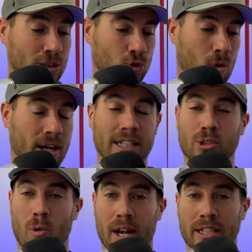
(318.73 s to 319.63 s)

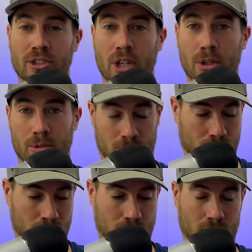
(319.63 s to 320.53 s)
2022.
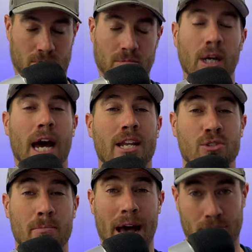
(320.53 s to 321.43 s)
We got to
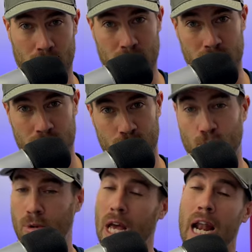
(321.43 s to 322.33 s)
use a bathroom.
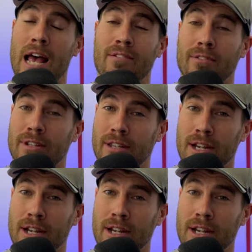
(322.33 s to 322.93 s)
We got to have everything